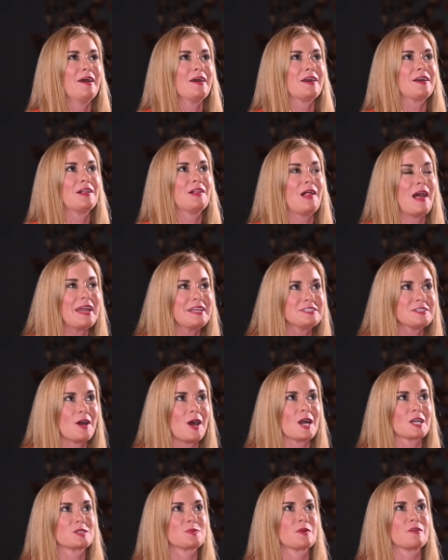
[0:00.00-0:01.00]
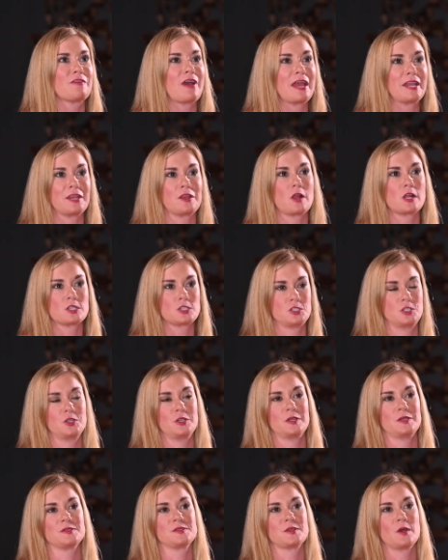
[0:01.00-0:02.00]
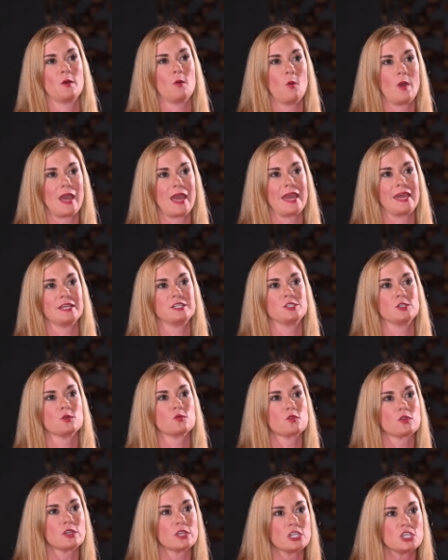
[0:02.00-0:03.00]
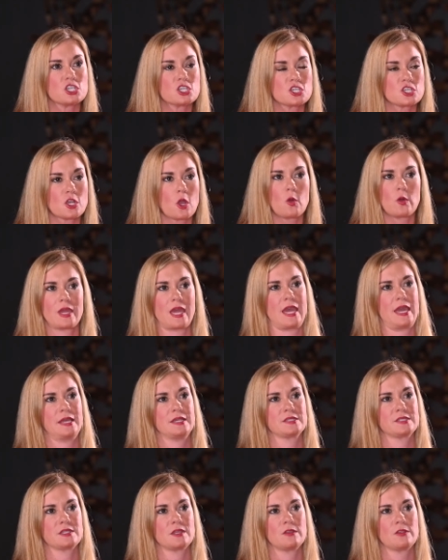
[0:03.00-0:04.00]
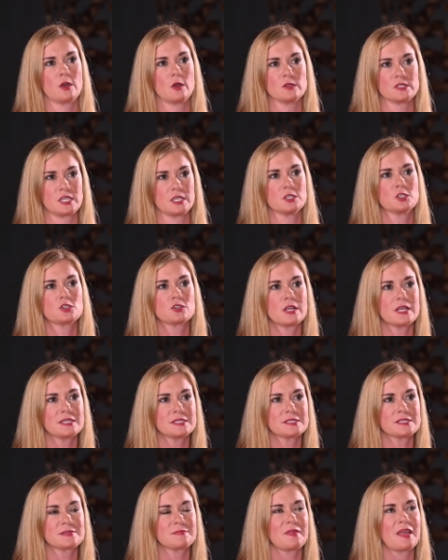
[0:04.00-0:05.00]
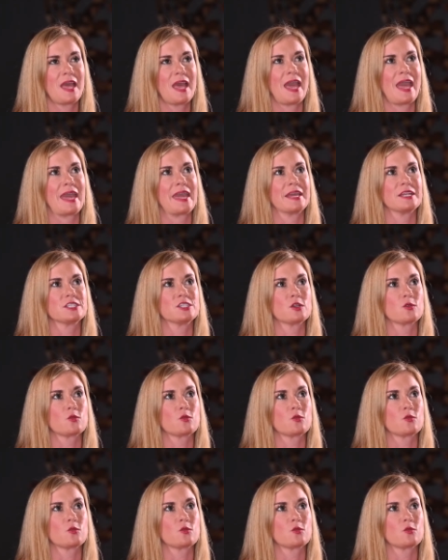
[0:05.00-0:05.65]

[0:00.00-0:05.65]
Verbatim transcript: Klein Talks provided our students a way to really showcase those interests and to